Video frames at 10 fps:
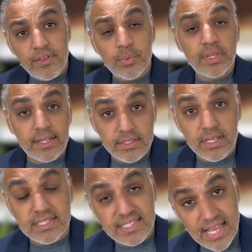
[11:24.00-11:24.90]
you would like to
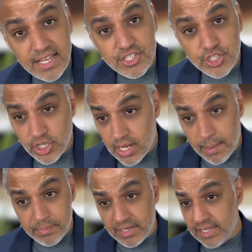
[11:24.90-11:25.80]
assess your
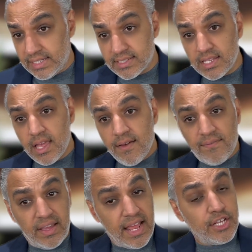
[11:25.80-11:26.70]
company's
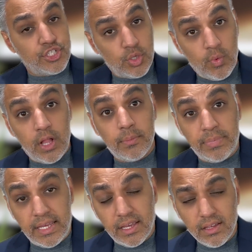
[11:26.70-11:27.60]
financial
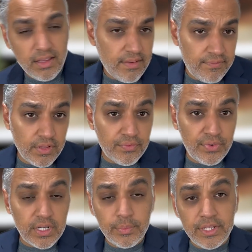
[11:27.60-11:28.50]
well-being, feel
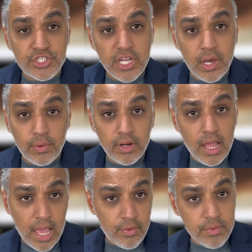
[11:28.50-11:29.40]
free to reach out.
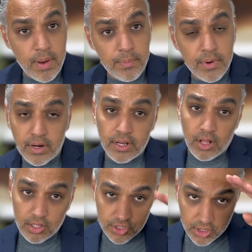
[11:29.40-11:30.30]
And remember, it
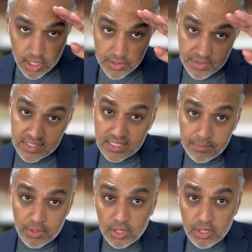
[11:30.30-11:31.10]
all starts with a simple